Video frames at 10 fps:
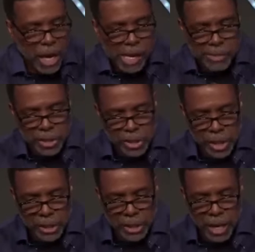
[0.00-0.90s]
I'm a
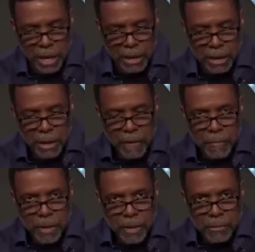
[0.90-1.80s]
son of God.
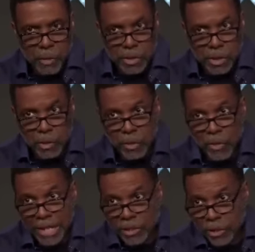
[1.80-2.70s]
But we stick with
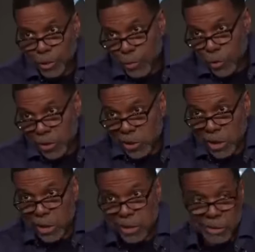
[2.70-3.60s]
righteousness more than
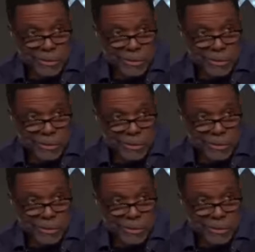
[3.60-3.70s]
son.